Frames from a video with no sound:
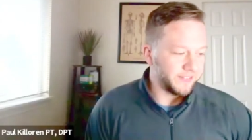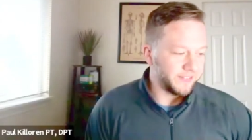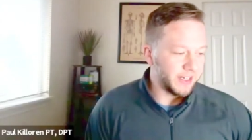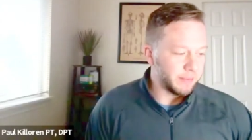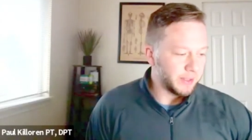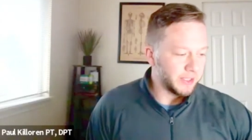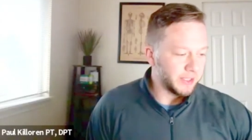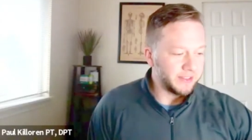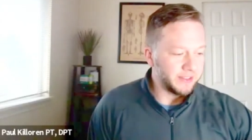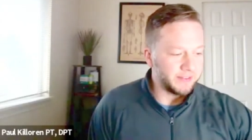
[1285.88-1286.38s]

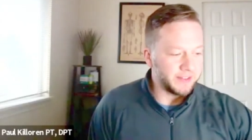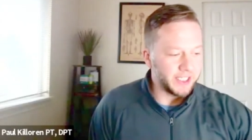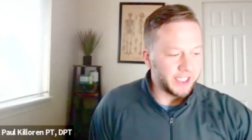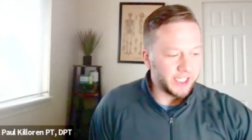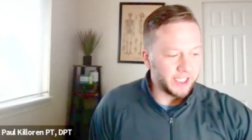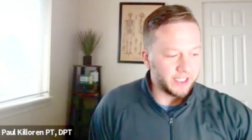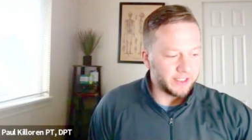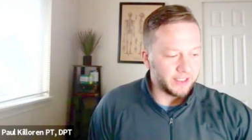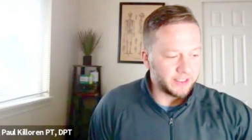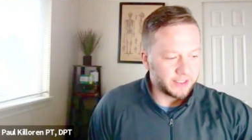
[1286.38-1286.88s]
I believe
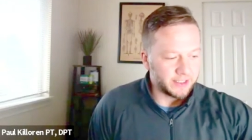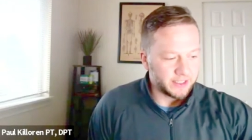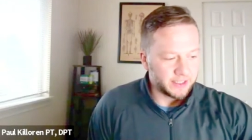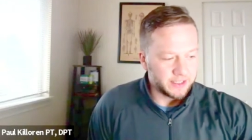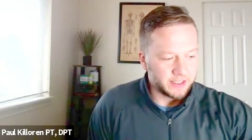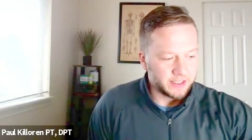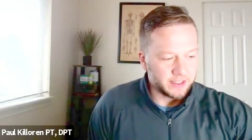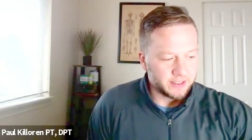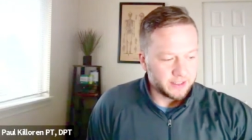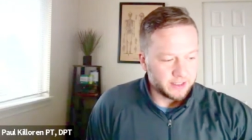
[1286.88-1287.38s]
that.
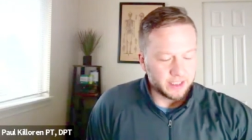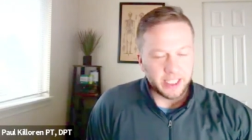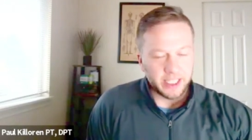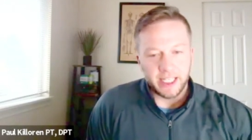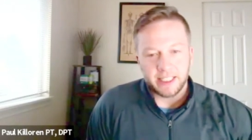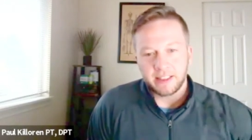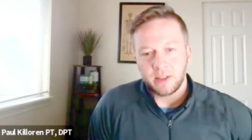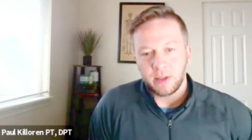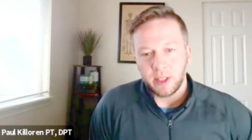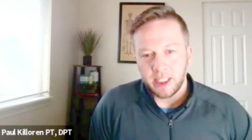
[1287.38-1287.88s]

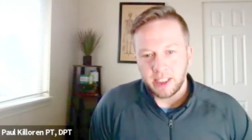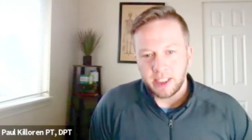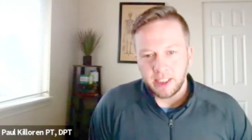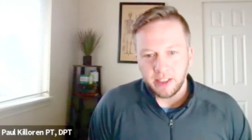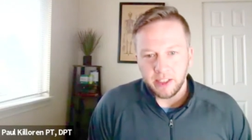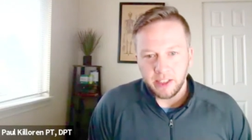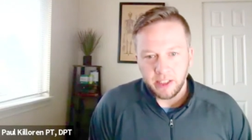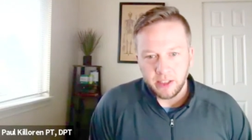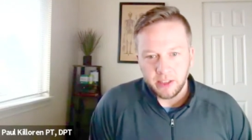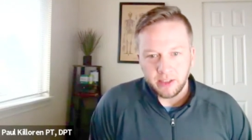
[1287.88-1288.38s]
Last
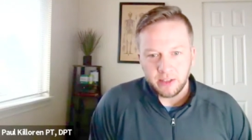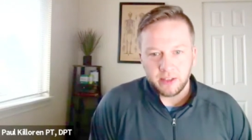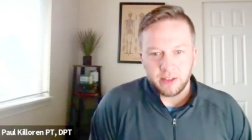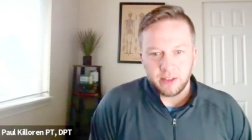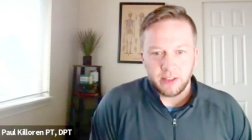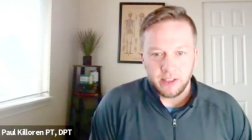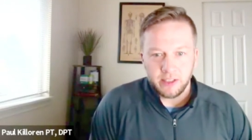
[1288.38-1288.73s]
question: Do you